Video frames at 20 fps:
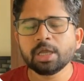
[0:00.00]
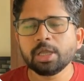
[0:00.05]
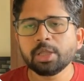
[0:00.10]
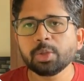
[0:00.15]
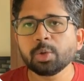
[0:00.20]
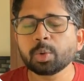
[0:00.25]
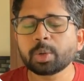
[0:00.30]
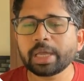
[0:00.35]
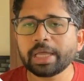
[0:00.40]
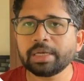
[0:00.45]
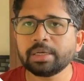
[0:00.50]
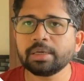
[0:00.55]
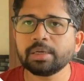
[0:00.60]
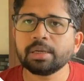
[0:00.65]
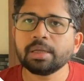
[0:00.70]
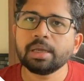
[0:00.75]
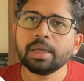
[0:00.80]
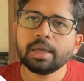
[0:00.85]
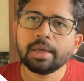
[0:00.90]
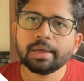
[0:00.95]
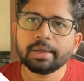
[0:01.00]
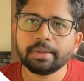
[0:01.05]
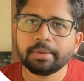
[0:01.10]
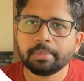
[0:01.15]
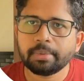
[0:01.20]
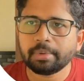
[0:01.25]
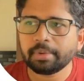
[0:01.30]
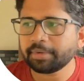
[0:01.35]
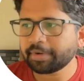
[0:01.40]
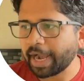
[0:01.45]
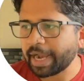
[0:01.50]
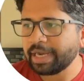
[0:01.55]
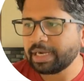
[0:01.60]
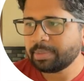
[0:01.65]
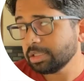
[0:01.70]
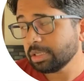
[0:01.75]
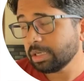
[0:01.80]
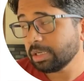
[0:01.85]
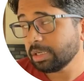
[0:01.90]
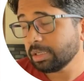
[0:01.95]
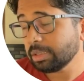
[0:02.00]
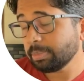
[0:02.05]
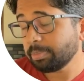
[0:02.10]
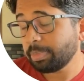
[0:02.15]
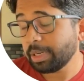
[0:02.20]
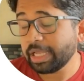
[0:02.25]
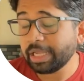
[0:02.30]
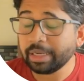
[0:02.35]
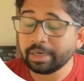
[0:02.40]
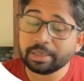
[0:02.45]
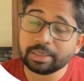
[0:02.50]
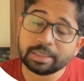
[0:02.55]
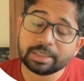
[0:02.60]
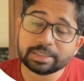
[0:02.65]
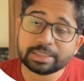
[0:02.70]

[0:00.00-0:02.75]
You can uh, write plain uh,